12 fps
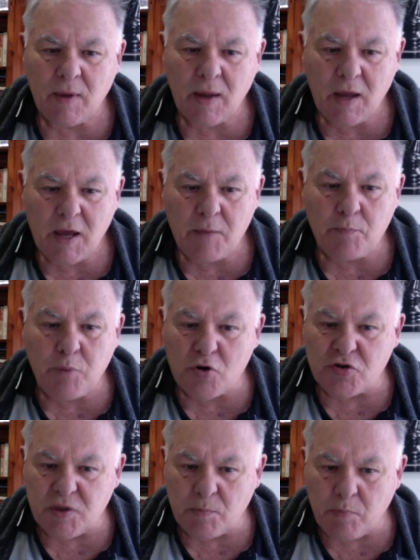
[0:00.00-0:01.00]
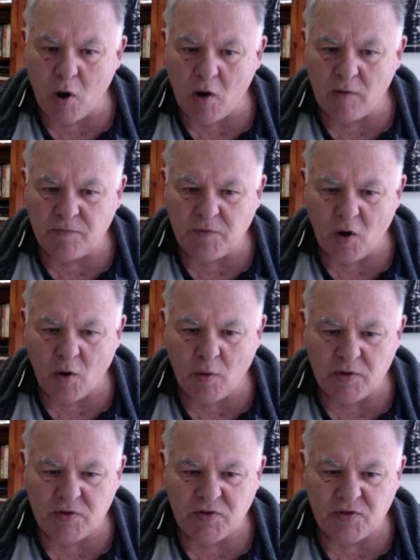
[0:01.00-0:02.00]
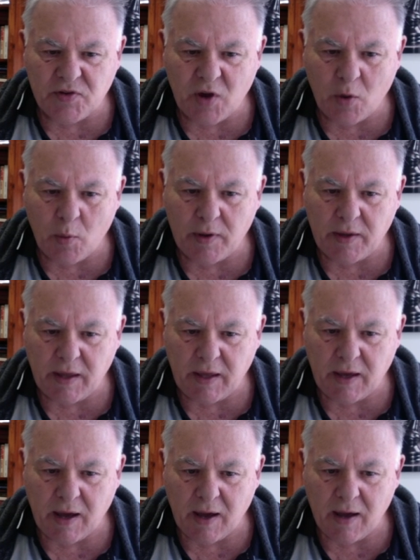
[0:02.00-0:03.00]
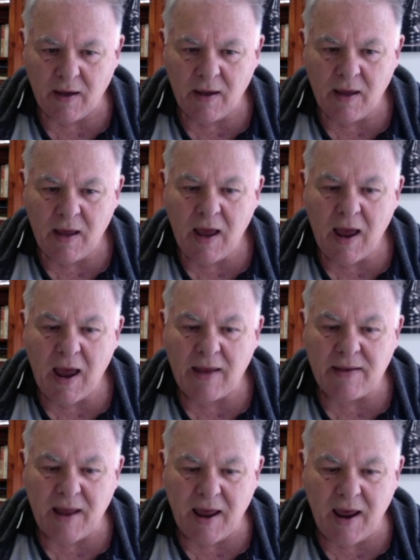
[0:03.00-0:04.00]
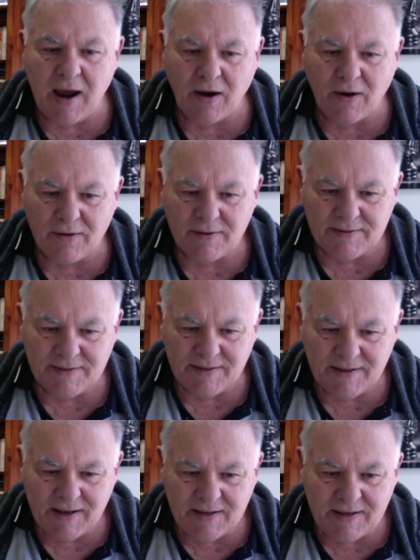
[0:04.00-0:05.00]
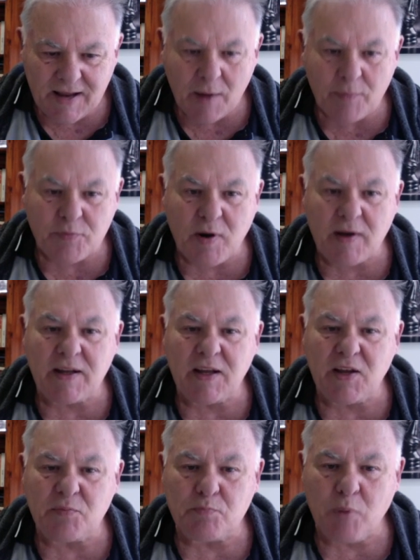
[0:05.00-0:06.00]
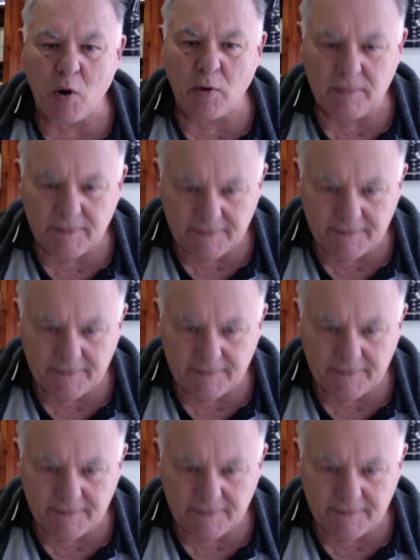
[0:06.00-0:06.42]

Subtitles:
He pushed the pawn forwards. So I went here. And now I'm threatening his pawn.